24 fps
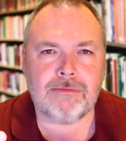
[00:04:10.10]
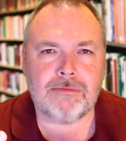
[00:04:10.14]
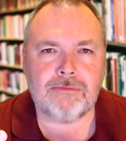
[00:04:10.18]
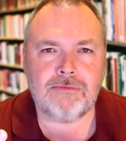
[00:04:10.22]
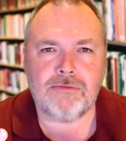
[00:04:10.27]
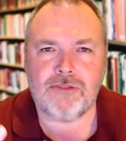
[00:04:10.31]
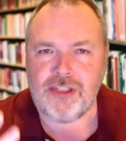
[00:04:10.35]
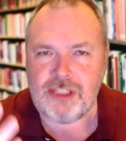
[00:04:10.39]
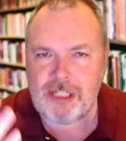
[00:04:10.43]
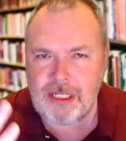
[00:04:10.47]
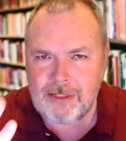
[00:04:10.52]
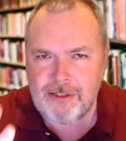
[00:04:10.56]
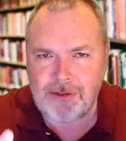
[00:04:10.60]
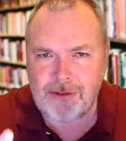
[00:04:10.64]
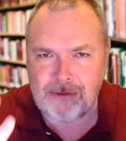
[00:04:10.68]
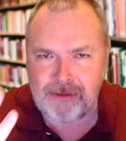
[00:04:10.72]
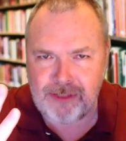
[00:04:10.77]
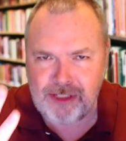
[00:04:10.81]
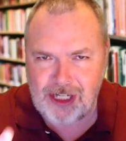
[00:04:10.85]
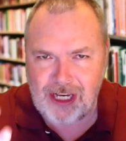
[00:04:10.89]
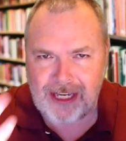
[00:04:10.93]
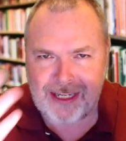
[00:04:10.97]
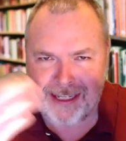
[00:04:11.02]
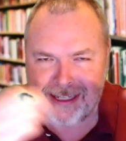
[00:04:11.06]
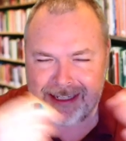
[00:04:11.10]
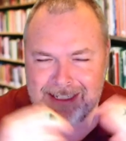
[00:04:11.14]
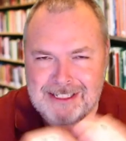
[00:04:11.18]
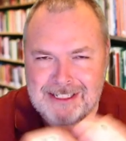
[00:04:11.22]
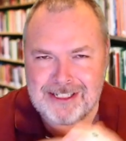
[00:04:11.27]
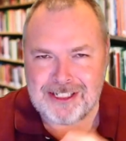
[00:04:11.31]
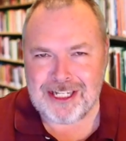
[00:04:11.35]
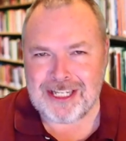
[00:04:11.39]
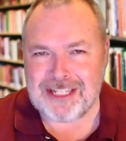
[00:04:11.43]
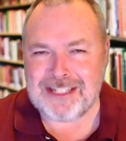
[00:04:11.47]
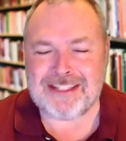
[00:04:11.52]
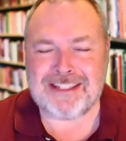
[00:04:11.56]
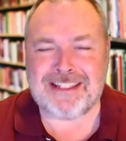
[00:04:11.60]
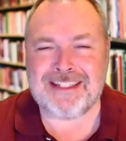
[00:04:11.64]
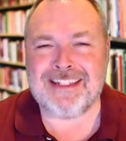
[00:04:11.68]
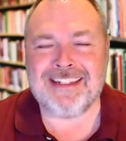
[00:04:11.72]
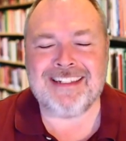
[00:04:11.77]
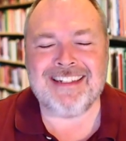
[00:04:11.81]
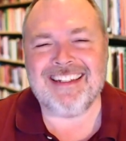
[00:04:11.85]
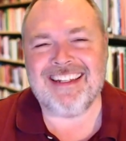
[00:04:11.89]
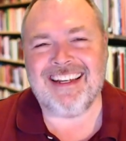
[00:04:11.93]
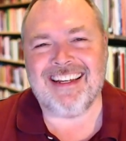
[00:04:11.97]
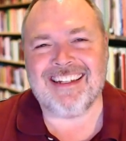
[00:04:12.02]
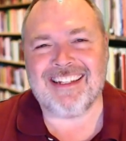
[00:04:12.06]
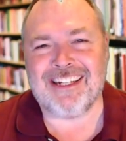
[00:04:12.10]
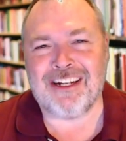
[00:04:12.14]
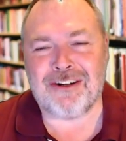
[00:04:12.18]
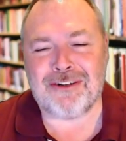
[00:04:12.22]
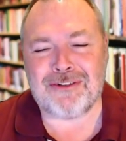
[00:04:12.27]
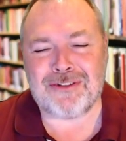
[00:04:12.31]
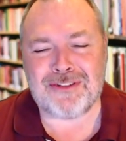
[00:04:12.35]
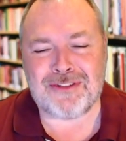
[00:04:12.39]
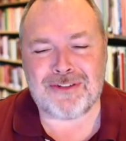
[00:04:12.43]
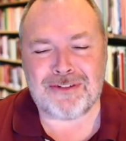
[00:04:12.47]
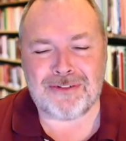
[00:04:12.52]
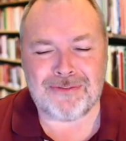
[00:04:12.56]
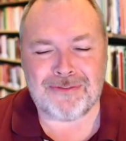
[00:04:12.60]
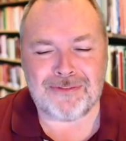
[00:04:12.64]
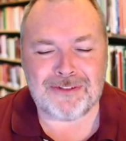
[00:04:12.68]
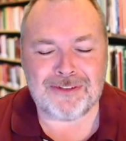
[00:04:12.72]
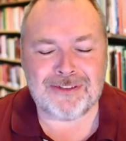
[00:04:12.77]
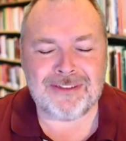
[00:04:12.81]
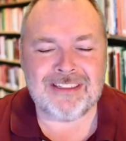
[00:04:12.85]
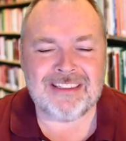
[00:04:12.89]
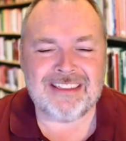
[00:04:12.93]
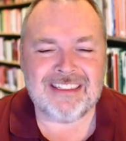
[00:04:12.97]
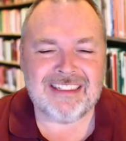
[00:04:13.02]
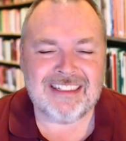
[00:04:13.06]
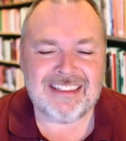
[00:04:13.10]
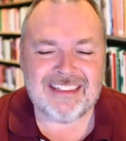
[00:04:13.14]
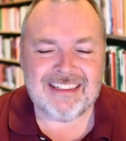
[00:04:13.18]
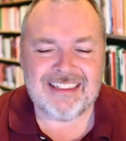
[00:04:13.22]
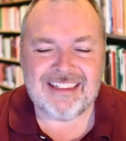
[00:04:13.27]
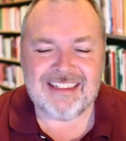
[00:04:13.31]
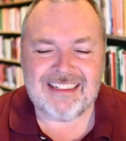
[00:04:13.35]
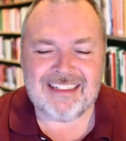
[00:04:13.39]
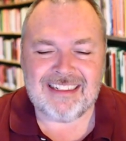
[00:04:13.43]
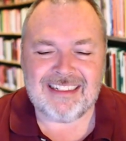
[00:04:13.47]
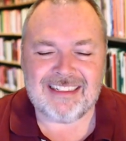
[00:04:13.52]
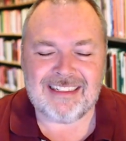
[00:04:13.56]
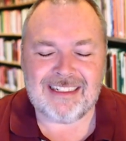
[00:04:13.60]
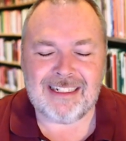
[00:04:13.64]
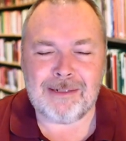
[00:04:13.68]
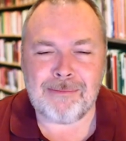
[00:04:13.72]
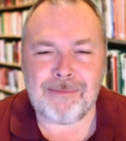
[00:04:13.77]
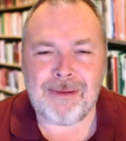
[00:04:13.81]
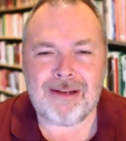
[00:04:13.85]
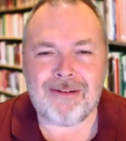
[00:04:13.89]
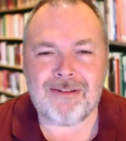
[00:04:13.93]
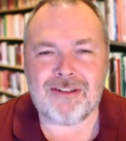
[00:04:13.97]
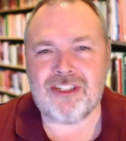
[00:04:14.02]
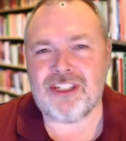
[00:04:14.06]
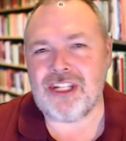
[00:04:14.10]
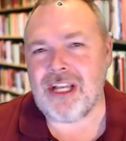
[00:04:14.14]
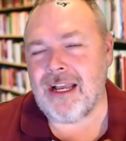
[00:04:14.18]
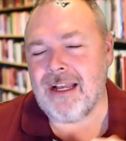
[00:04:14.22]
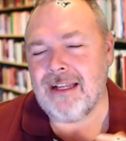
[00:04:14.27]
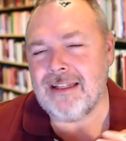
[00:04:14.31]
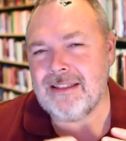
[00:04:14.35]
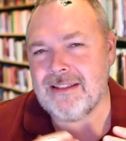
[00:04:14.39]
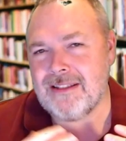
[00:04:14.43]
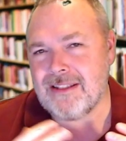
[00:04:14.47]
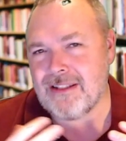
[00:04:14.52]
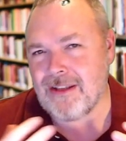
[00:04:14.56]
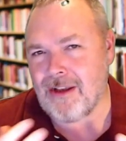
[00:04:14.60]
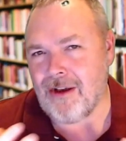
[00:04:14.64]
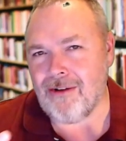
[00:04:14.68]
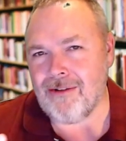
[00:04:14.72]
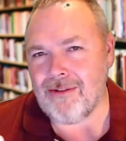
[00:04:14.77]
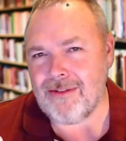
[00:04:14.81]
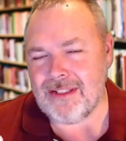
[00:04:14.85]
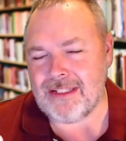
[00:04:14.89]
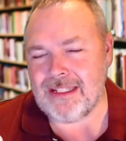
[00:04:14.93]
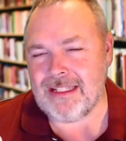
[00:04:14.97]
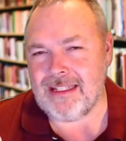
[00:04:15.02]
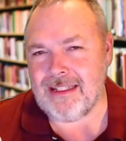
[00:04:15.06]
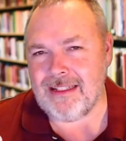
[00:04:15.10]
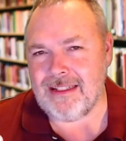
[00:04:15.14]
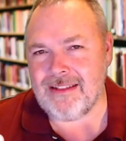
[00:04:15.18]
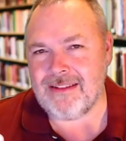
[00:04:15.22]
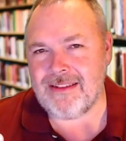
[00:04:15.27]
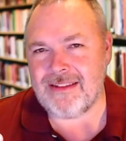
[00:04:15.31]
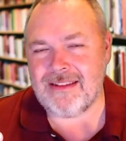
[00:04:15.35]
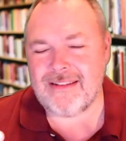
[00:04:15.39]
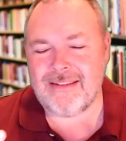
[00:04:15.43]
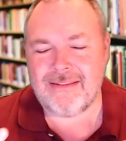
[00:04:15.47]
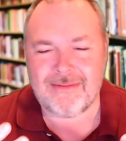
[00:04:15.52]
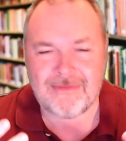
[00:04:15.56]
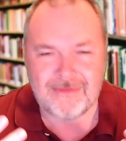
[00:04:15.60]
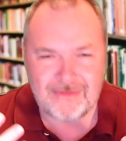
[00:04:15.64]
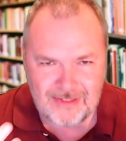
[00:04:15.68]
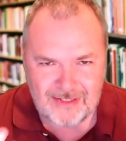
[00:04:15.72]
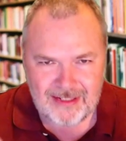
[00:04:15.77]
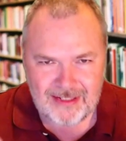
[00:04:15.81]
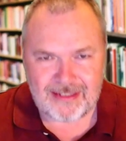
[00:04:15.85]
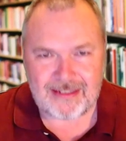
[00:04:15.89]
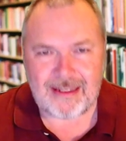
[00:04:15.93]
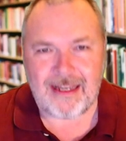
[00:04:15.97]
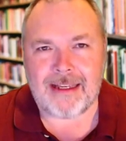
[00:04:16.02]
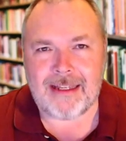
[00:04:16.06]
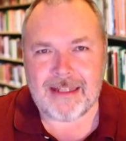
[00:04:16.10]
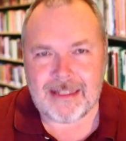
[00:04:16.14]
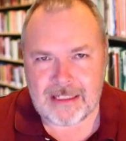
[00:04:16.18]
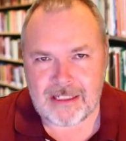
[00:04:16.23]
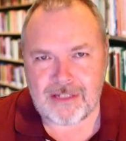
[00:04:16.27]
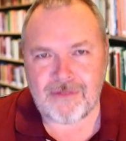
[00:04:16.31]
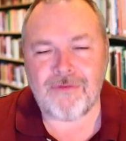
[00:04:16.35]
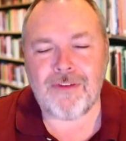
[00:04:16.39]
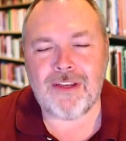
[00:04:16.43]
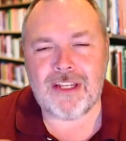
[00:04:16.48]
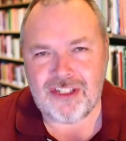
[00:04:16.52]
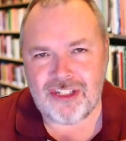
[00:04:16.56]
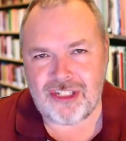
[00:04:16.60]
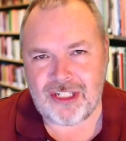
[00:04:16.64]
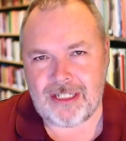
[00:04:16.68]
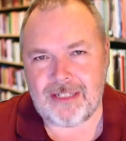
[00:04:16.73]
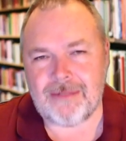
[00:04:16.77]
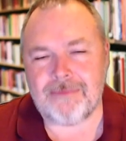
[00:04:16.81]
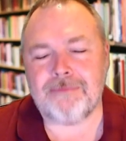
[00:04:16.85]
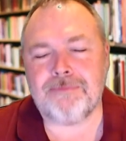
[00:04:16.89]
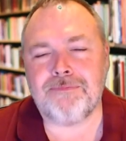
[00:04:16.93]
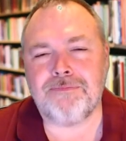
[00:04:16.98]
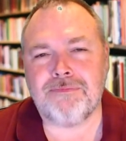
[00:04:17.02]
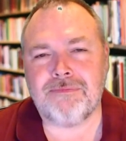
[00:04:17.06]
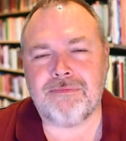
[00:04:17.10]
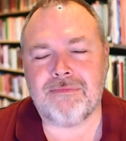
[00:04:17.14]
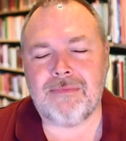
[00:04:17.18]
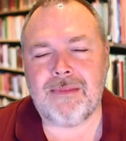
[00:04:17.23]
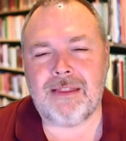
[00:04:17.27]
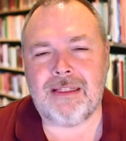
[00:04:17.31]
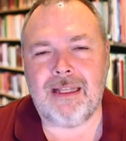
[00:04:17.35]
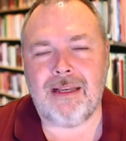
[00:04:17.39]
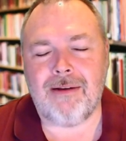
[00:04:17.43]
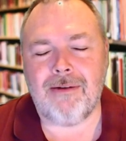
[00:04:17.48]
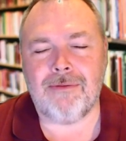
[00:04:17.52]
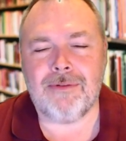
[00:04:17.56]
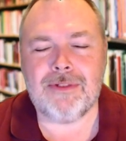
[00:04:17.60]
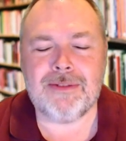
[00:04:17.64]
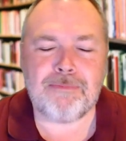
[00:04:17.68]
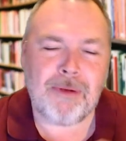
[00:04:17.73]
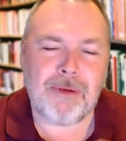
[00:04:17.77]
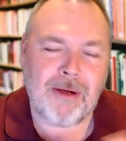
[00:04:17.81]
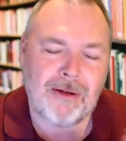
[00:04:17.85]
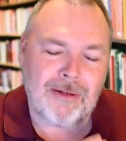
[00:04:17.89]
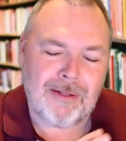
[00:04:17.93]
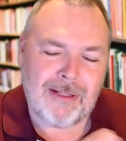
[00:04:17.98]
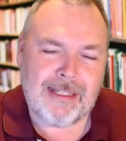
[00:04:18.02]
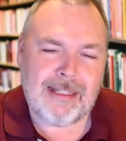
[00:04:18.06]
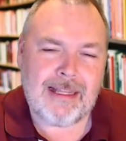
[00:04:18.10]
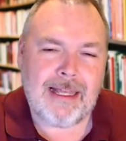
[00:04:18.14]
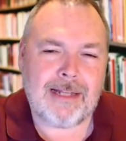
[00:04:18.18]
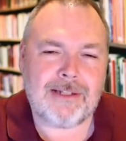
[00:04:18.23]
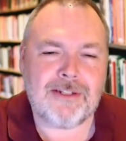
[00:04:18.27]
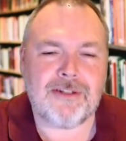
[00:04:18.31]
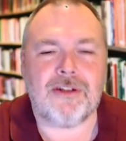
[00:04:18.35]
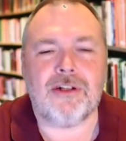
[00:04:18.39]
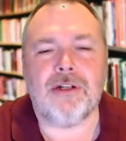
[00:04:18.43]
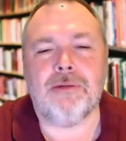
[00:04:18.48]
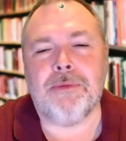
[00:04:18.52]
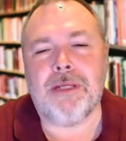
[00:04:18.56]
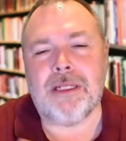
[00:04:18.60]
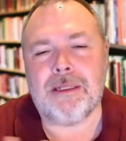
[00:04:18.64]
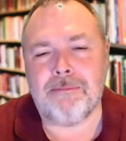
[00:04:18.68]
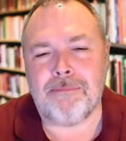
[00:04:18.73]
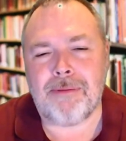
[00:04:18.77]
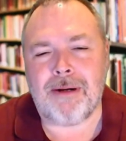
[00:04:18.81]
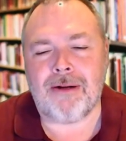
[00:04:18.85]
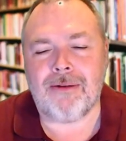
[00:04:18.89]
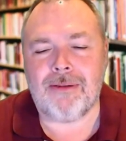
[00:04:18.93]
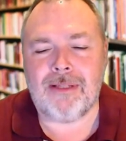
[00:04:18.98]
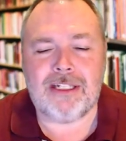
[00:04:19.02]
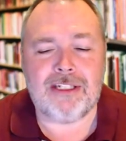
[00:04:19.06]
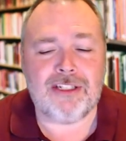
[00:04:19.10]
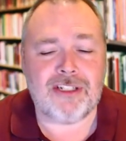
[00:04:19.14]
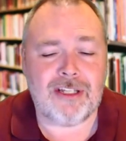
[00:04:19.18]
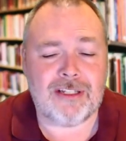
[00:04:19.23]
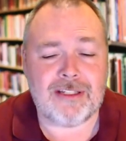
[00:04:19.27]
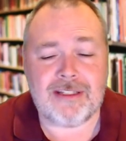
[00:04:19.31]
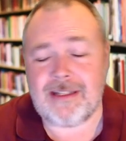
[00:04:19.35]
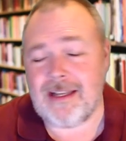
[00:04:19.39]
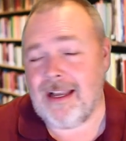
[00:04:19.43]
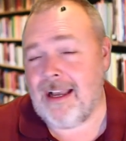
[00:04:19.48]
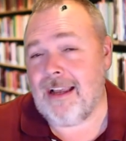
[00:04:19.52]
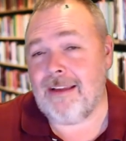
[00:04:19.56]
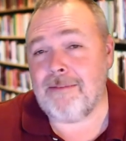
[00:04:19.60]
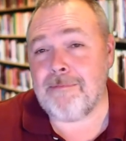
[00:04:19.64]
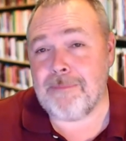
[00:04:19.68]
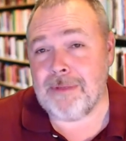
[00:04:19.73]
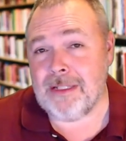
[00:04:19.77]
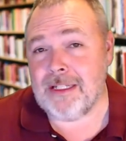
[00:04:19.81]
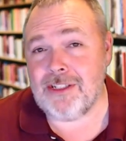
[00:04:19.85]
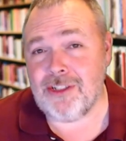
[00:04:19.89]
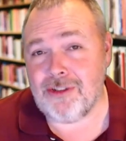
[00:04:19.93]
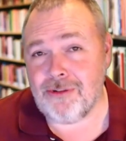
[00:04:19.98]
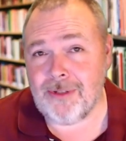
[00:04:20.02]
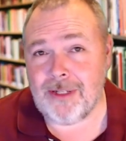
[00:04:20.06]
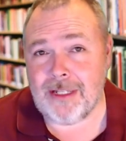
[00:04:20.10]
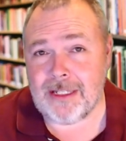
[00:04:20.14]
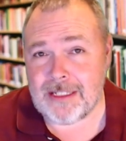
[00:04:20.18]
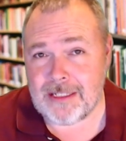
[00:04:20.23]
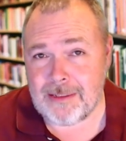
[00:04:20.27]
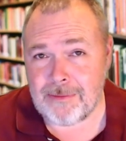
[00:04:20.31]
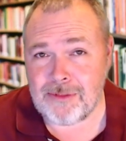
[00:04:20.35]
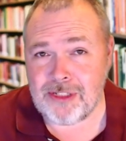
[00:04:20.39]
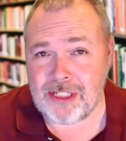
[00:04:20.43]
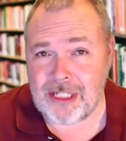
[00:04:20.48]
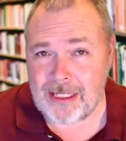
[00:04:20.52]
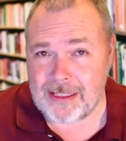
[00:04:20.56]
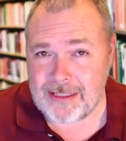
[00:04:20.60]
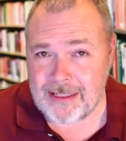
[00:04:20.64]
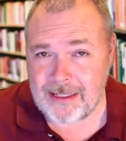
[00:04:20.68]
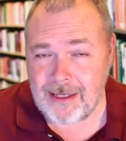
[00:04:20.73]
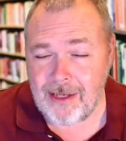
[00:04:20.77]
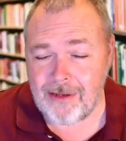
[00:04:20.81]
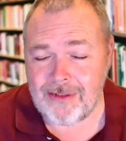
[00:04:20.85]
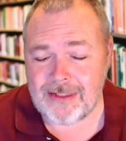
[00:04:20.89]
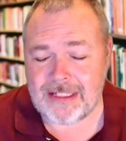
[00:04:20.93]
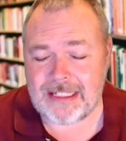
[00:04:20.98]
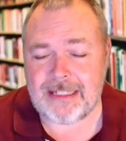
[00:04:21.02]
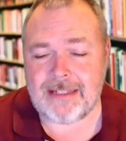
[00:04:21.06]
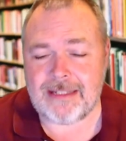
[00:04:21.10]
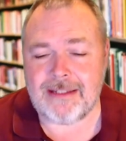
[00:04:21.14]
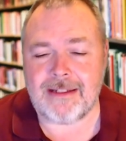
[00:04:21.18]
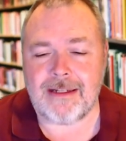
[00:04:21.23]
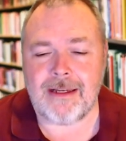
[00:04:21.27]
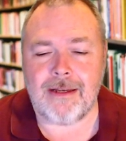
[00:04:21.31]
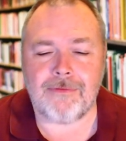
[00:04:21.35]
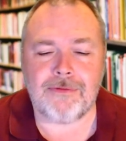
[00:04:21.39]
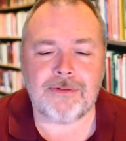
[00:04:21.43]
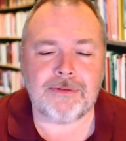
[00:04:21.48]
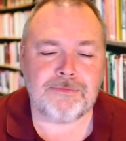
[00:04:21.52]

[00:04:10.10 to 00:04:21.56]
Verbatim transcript: gentle giant jason on our server uh, about john scalzi's science fiction now it was partly that tournament and partly just i've been enjoying some john scalzi stuff